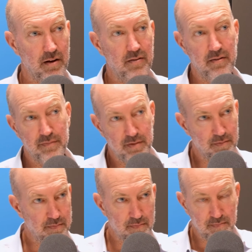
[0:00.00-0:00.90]
I don't know if
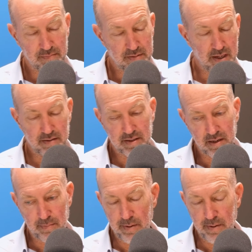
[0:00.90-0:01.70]
you're outside of